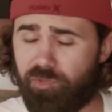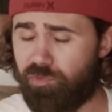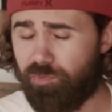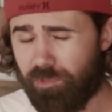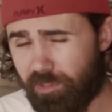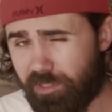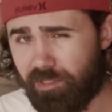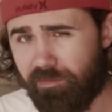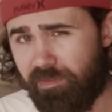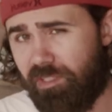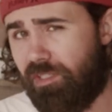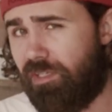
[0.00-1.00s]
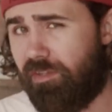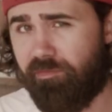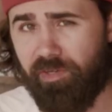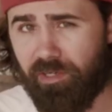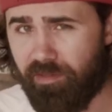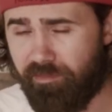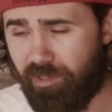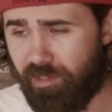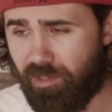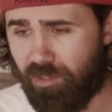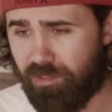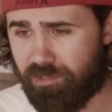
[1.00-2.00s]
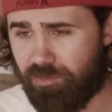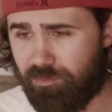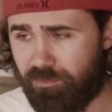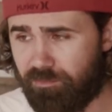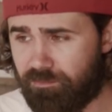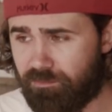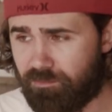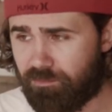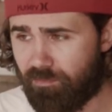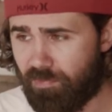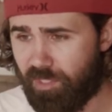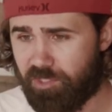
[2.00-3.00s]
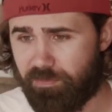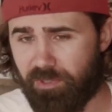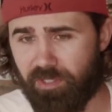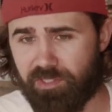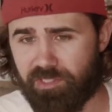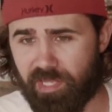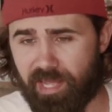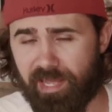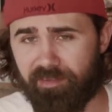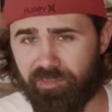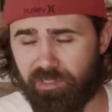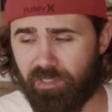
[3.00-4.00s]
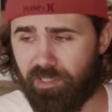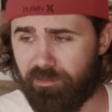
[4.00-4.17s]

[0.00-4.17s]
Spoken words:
it's really convenient, very, very awesome experience to have. And